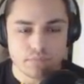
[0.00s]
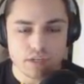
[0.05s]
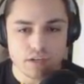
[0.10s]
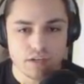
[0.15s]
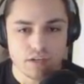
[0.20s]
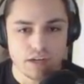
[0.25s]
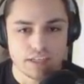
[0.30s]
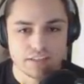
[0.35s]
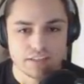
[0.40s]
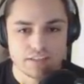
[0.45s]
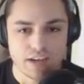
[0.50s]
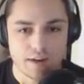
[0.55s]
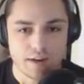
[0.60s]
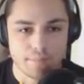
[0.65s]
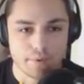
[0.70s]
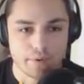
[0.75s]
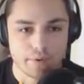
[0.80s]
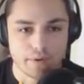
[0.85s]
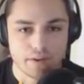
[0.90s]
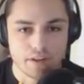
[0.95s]
A
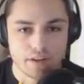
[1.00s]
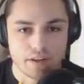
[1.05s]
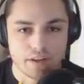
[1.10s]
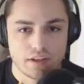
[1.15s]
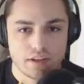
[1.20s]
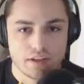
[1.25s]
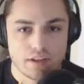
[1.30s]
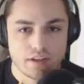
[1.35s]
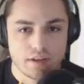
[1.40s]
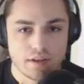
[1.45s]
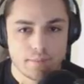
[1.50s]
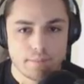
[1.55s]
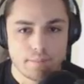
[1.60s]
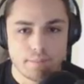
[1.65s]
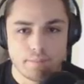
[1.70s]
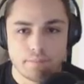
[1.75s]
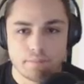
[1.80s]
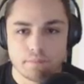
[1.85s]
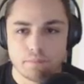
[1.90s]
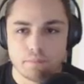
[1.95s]
double.
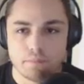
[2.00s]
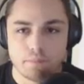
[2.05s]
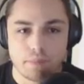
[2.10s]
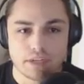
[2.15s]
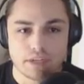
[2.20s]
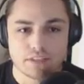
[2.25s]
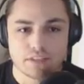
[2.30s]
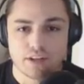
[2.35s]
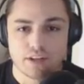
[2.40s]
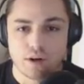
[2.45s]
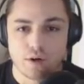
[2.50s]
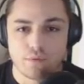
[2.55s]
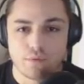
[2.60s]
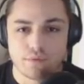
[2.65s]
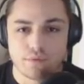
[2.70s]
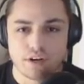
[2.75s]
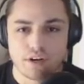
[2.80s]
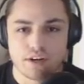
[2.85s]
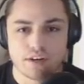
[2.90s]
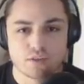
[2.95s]
Bunts it
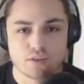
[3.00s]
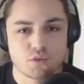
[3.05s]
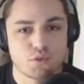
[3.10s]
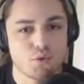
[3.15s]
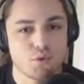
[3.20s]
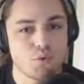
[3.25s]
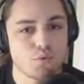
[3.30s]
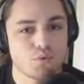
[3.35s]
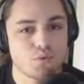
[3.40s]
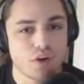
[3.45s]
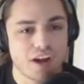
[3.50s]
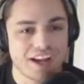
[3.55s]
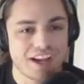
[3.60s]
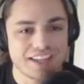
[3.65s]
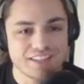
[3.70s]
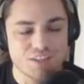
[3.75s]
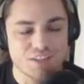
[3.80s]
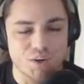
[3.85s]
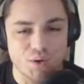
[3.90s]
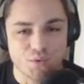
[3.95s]
over. Two
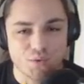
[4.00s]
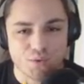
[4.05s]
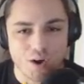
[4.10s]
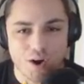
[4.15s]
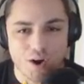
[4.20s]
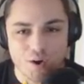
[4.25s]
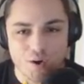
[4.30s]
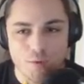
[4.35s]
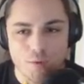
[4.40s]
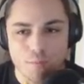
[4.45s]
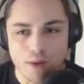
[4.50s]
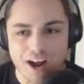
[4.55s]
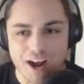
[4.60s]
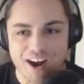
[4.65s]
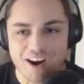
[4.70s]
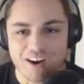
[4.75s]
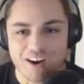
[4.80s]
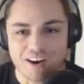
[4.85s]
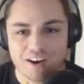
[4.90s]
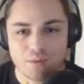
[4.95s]
runs. Gerardo
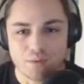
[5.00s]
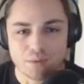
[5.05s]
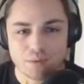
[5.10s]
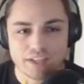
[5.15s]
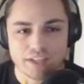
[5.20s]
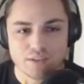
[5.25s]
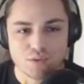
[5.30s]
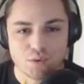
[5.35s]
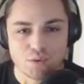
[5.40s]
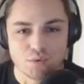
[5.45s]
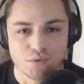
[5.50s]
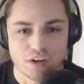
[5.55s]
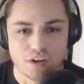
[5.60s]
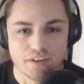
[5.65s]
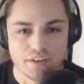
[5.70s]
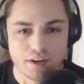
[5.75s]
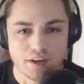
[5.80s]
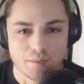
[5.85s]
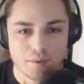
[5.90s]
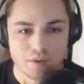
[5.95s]
Parra with a two run
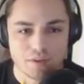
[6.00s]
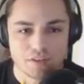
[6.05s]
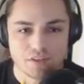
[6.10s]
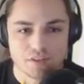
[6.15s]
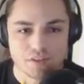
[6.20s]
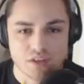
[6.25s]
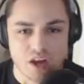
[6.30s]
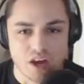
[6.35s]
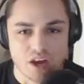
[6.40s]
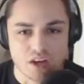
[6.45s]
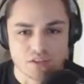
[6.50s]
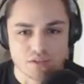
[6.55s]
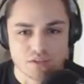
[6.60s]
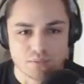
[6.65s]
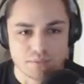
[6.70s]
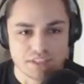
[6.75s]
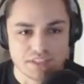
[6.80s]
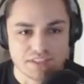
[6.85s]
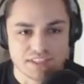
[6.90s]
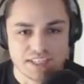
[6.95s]
double. This is awesome
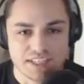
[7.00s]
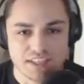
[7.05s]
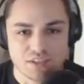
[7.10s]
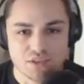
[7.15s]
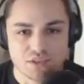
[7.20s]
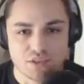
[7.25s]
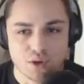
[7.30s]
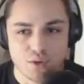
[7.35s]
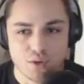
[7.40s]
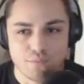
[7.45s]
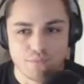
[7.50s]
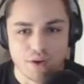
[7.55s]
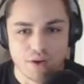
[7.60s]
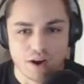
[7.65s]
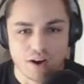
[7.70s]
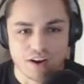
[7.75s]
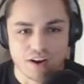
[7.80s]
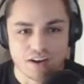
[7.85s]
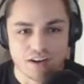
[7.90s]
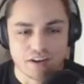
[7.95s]
to see. So
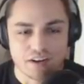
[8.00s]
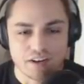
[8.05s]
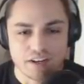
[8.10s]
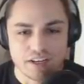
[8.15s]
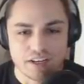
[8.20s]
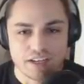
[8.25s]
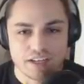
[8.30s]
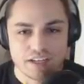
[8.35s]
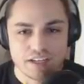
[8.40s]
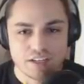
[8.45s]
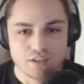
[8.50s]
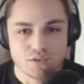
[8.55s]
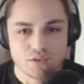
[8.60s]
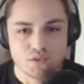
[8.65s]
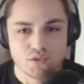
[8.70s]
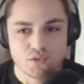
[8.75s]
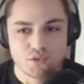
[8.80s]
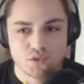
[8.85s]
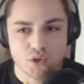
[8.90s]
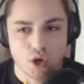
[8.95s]
far,
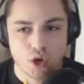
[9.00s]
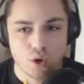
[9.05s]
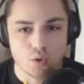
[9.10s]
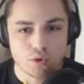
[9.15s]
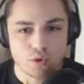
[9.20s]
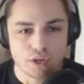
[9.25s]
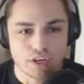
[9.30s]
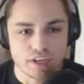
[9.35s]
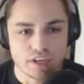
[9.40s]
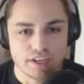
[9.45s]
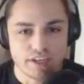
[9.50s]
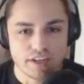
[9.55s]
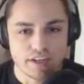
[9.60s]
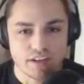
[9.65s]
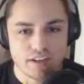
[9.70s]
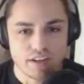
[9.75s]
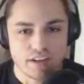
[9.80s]
so good.